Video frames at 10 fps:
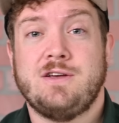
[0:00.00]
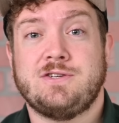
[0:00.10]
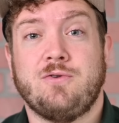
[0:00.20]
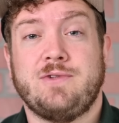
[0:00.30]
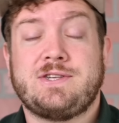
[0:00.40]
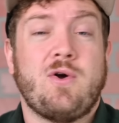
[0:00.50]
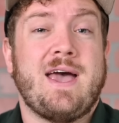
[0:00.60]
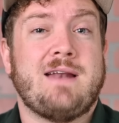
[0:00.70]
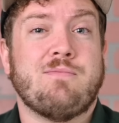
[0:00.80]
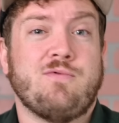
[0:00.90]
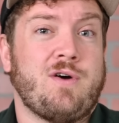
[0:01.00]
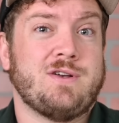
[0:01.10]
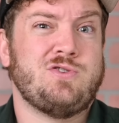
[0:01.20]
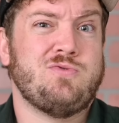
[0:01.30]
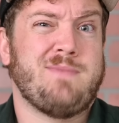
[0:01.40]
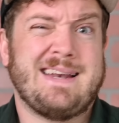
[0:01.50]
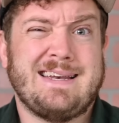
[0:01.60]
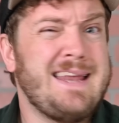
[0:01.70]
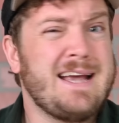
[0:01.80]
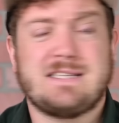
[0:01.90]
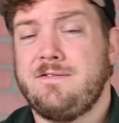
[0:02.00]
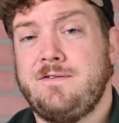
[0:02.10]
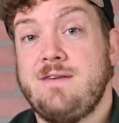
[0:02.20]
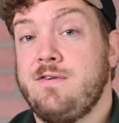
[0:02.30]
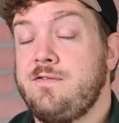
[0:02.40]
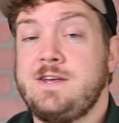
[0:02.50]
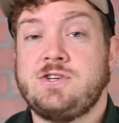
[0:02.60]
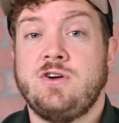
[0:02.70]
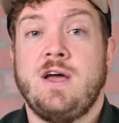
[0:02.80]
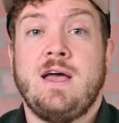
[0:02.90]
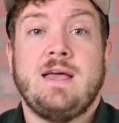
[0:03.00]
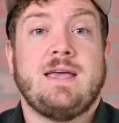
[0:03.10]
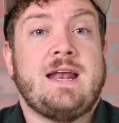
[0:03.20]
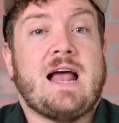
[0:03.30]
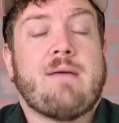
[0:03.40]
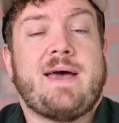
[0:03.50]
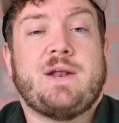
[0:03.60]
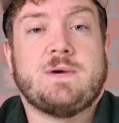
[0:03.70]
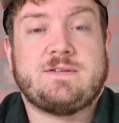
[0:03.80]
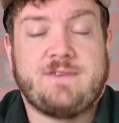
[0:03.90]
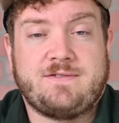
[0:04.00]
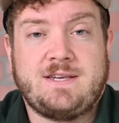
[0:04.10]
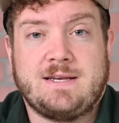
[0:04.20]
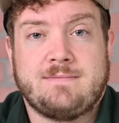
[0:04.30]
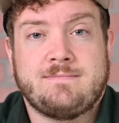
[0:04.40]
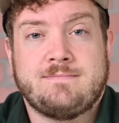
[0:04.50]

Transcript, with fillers: So let's go ahead and move on to my next favorite feature in iPadOS 15.